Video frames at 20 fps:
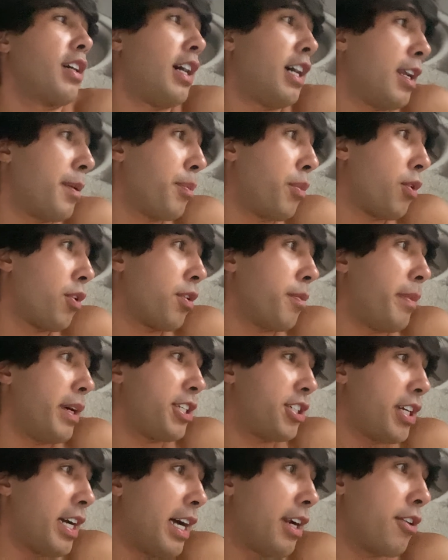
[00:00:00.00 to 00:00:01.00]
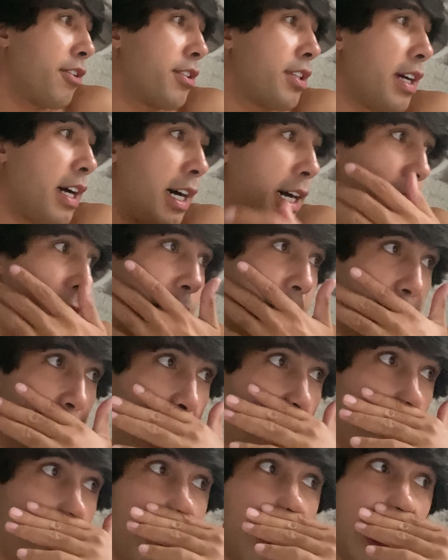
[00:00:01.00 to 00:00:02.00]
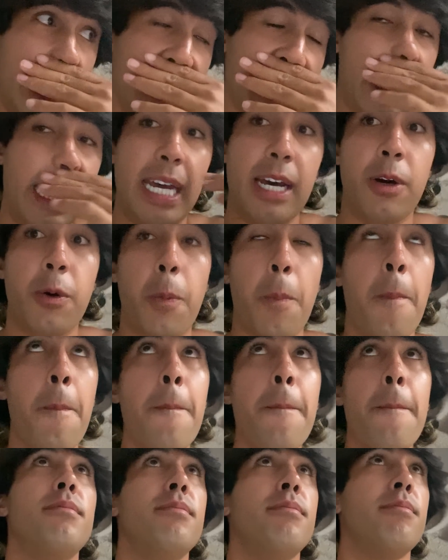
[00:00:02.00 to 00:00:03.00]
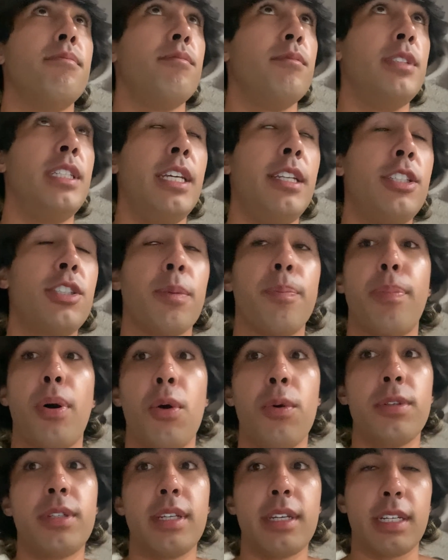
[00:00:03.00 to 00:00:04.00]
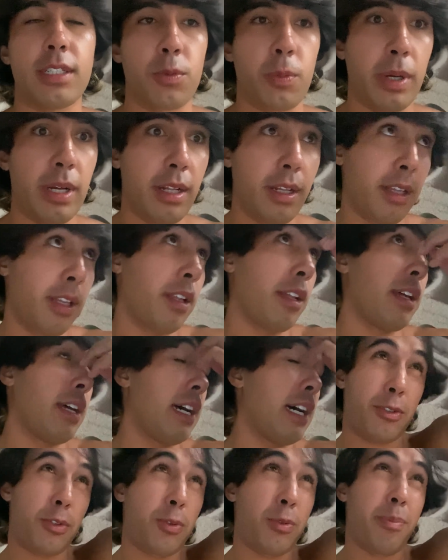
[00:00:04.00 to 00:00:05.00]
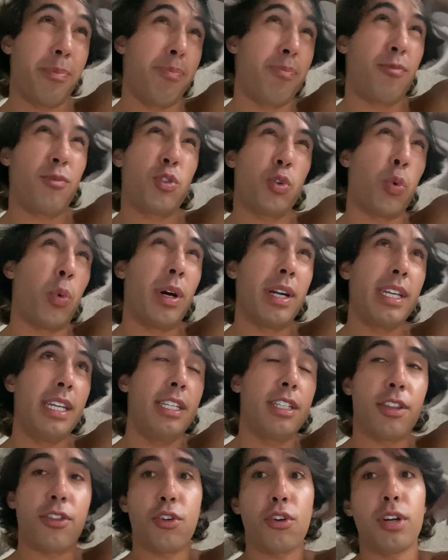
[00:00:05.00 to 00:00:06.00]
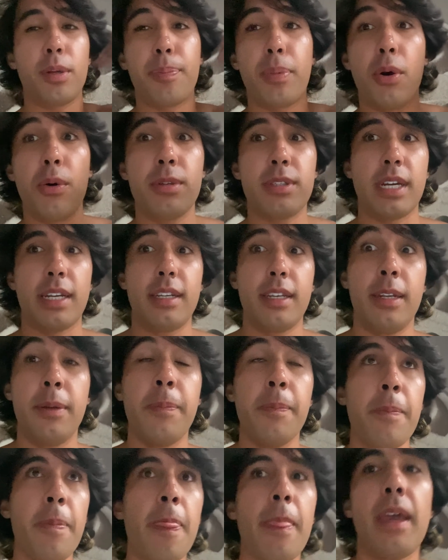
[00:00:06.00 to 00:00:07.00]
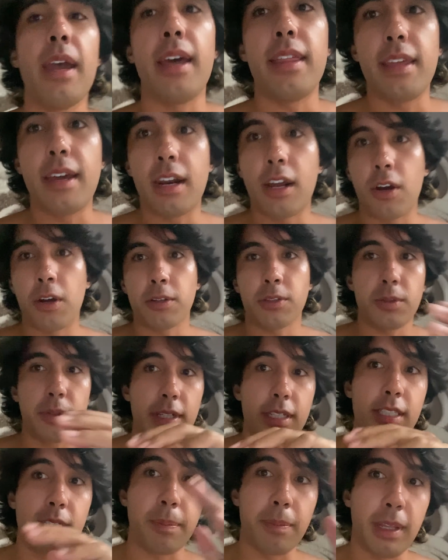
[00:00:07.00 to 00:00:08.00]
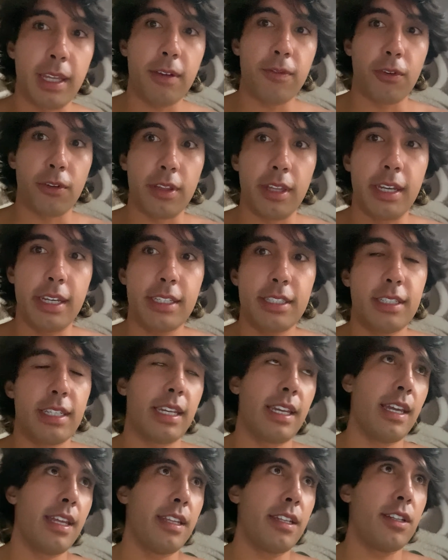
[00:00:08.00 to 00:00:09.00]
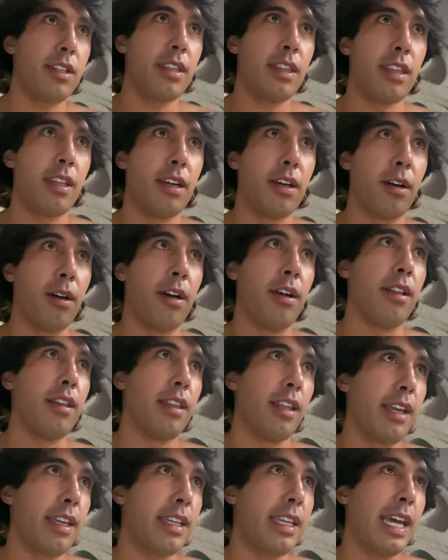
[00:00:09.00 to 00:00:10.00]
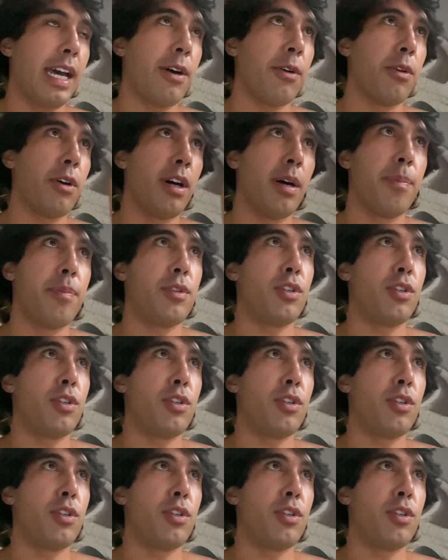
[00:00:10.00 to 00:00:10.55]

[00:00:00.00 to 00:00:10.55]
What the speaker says: onboard my chatters onto the account, did some posting as well, 20 to 30 posts I did, and then I also did some like for likes to get the like count up